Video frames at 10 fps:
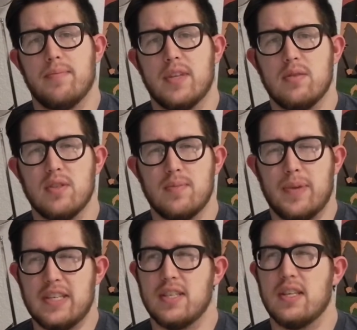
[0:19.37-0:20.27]
This one's
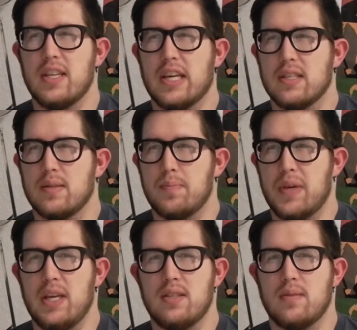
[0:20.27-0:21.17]
basically like
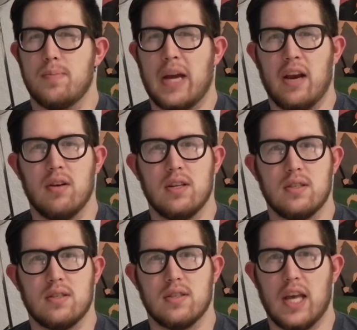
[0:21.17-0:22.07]
space
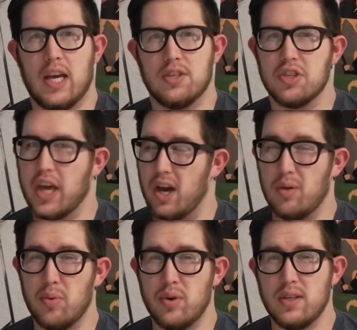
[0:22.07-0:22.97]
pirates slash
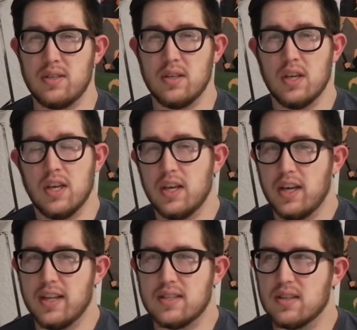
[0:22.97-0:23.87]
cowboys.
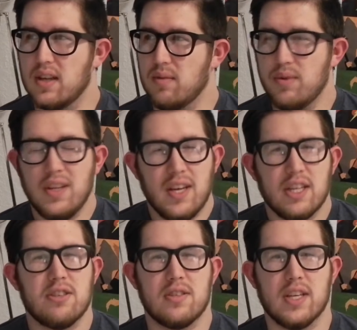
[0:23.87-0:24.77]
It's really
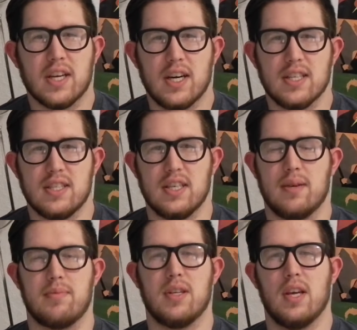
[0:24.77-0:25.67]
an interesting
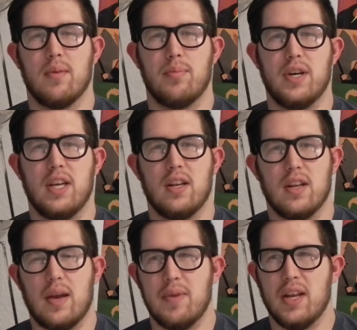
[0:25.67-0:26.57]
concept,
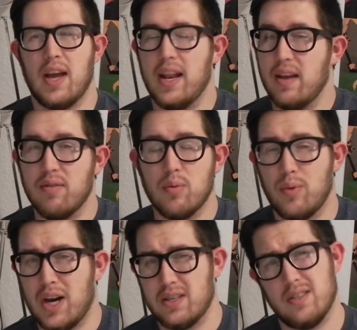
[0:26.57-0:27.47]
but I mean, I never
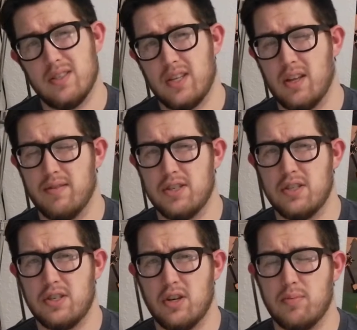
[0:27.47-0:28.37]
watched this
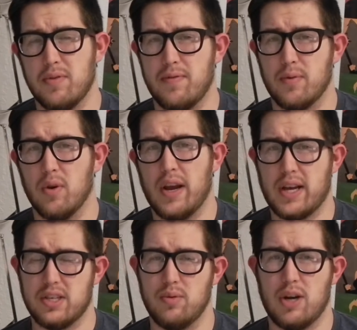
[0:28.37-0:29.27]
television show before I
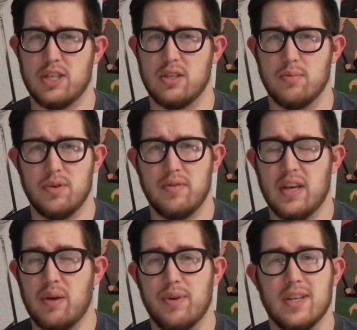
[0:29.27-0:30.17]
actually watched the
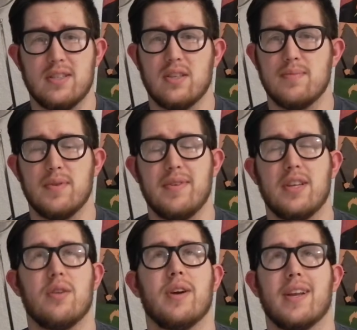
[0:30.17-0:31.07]
movie. I went into this movie
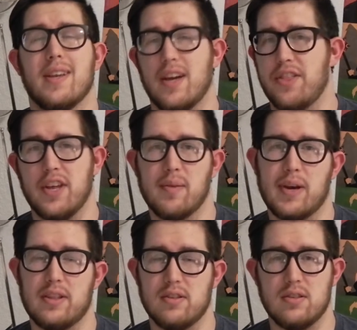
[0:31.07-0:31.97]
knowing nothing
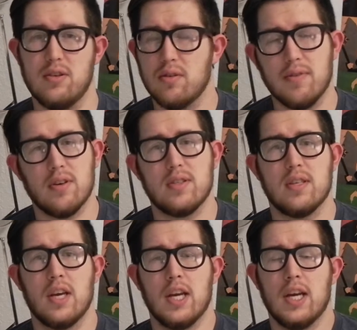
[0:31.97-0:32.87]
about this
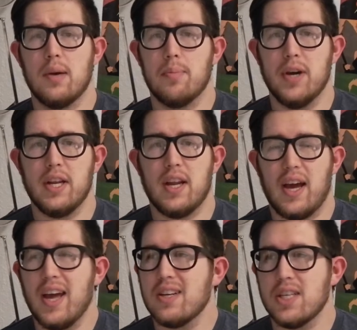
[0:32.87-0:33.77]
universe, but
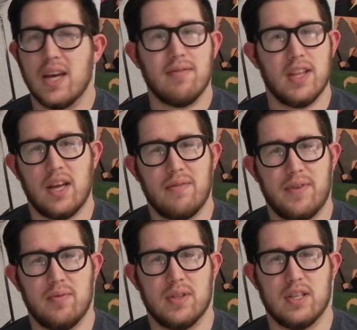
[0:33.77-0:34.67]
I actually have a lot of
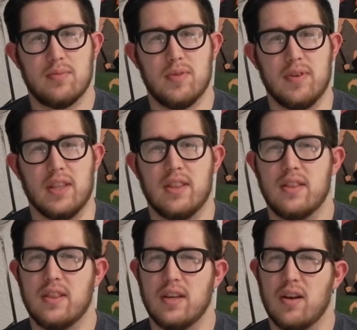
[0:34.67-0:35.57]
fun with this movie.
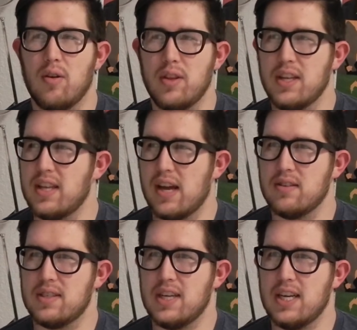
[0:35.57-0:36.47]
The only
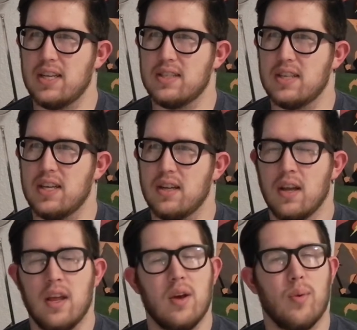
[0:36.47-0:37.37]
downside is
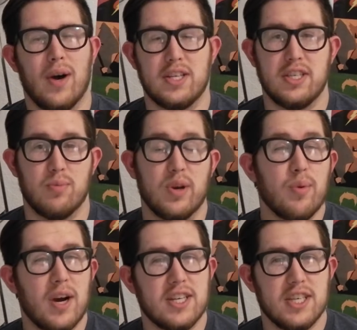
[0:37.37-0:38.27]
that
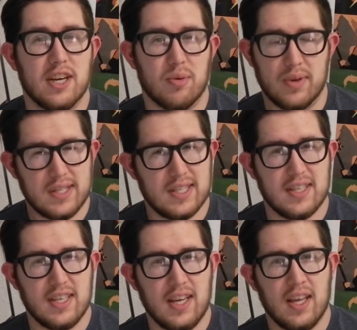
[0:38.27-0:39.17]
rewatching it
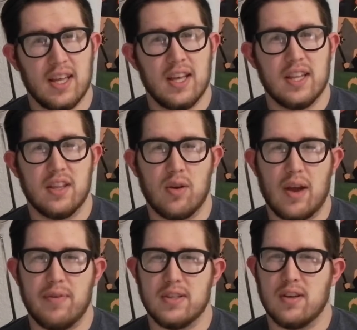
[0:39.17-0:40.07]
recently, the
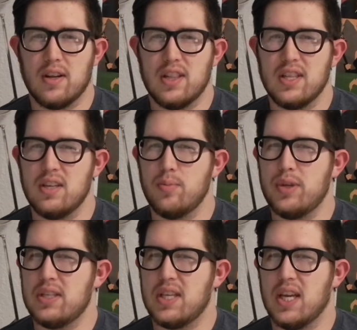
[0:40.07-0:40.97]
graphics are a little
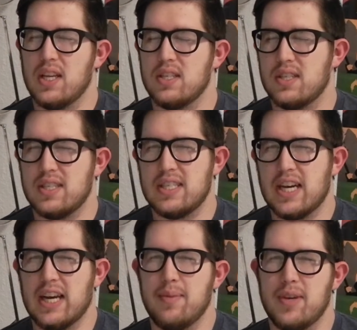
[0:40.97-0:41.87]
bit dated, just a
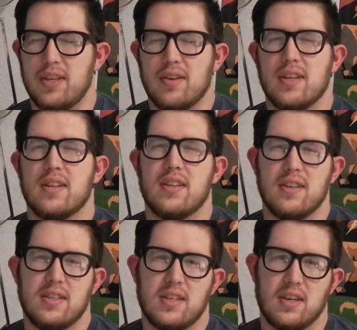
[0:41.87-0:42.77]
tiny bit. You can
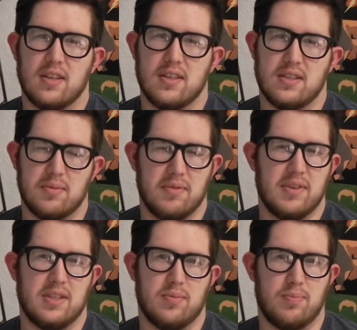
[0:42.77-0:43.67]
clearly tell that some
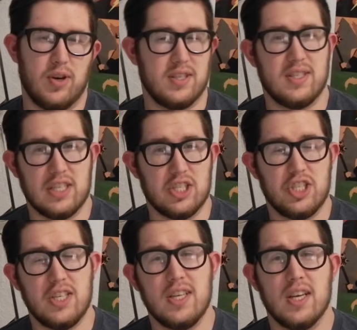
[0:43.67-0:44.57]
of it's pretty
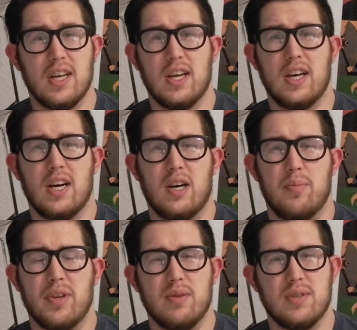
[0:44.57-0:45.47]
CG,
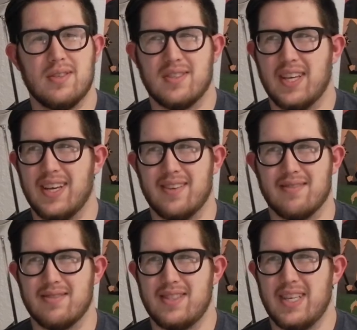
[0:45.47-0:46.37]
but it was like
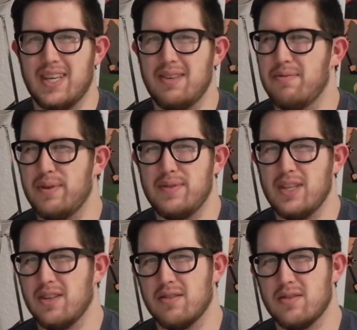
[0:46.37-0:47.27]
10,
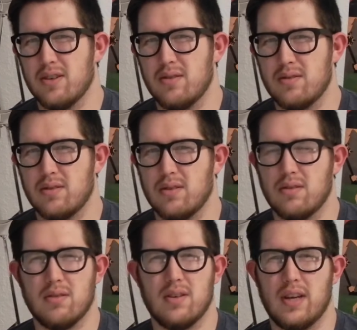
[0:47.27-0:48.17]
15 years ago,
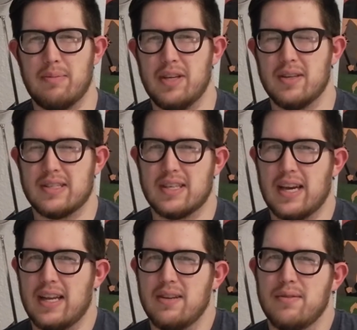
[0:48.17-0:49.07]
so I mean, it's
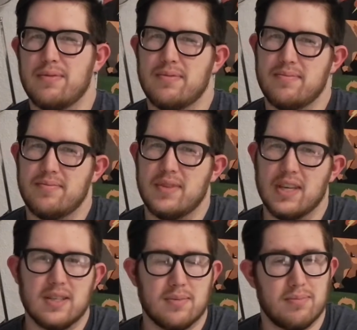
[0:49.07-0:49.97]
kind of
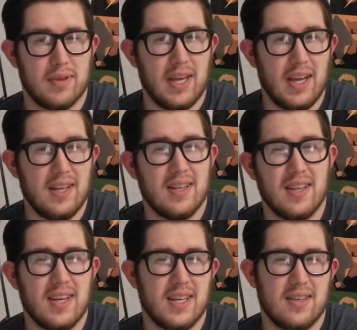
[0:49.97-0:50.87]
explained
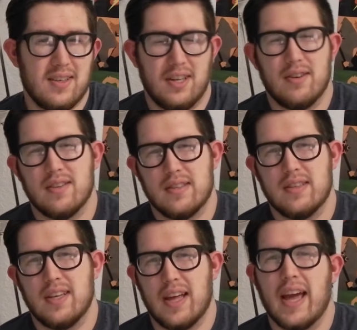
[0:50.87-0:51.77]
that, you know,
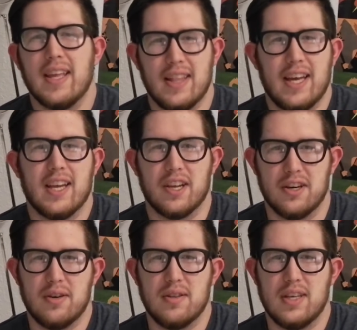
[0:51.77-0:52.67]
I can let it
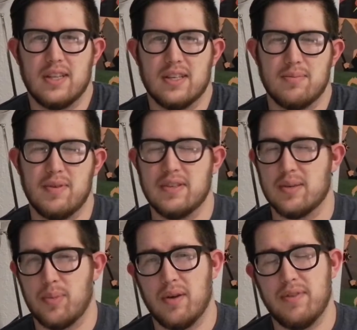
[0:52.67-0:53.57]
go that this movie
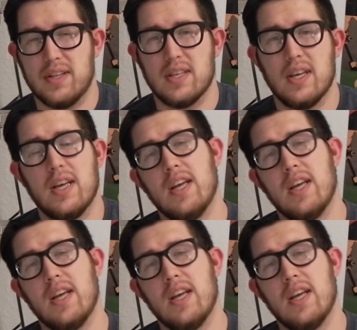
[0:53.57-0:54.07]
isn't perfect.